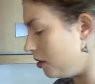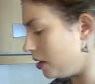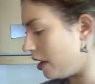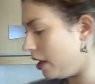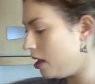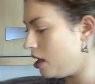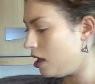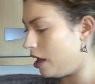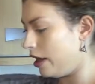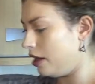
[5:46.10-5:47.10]
Okay,
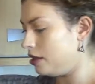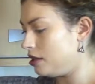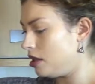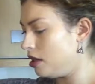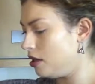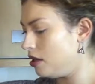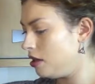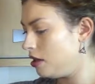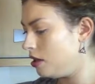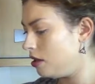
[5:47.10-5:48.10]
and
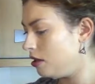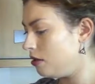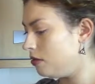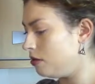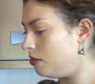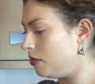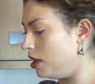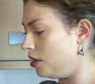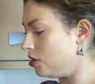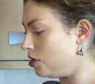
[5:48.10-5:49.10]

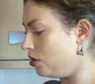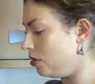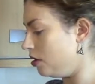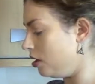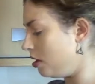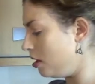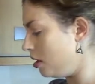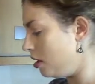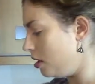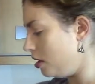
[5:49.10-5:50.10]
make sure
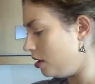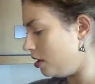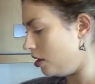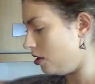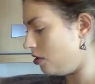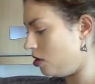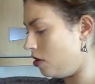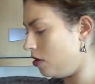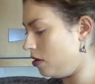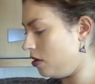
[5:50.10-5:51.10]
that you're
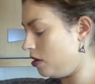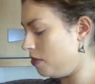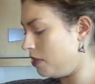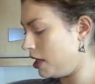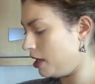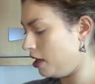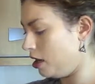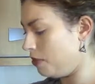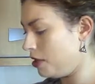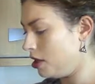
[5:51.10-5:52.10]
not picking
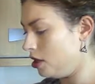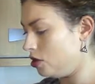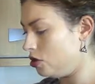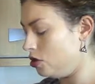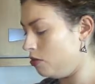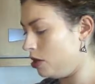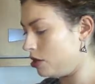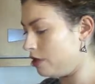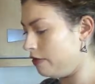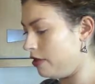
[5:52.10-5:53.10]
up too
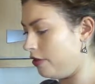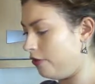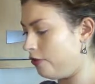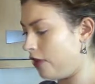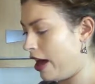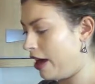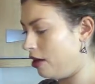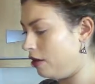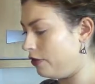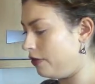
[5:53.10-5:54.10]
much of the fat
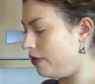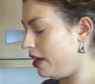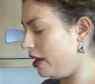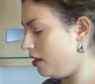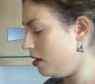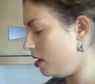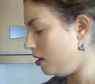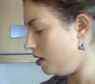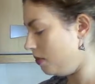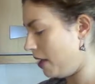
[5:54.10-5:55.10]
off of there.
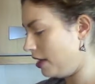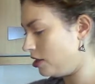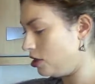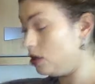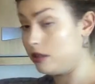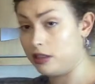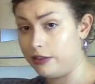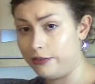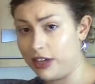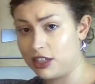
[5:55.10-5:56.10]
You're best using
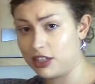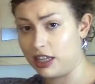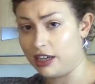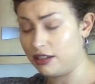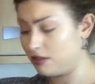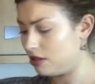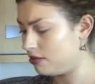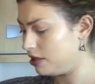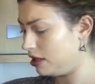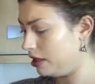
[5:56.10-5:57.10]
a fish slice or
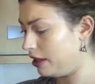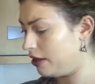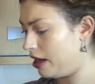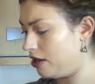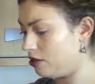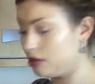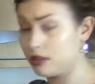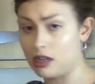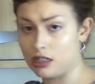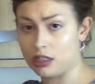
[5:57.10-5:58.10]
something like that, or
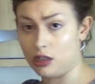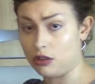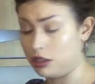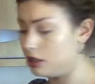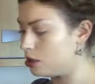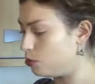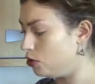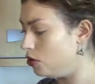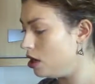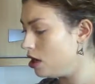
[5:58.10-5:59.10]
just a slotted spoon,